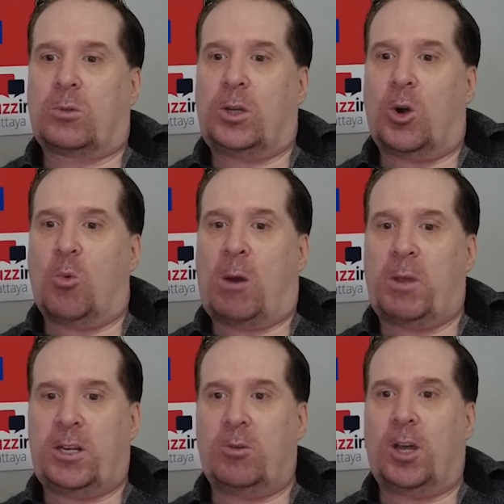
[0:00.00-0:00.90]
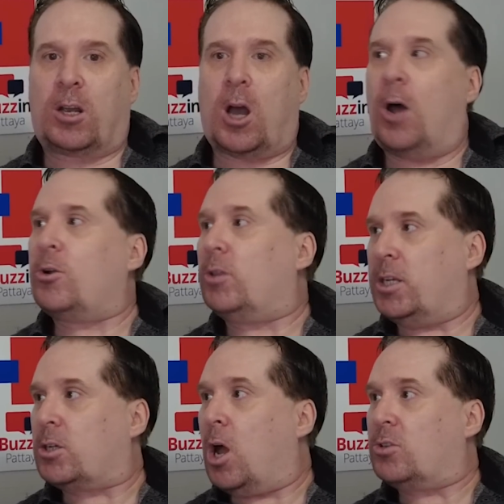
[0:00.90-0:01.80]
when we do the condo
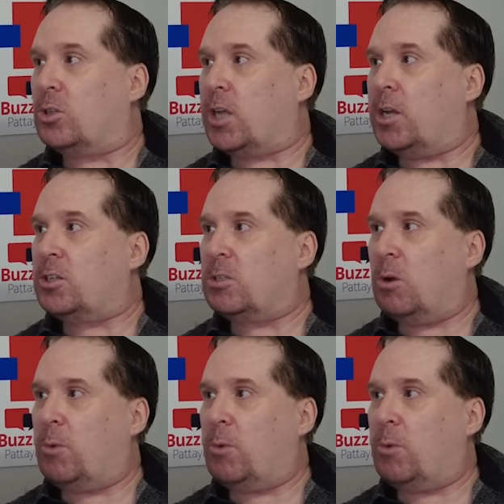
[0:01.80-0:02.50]
lease consultations,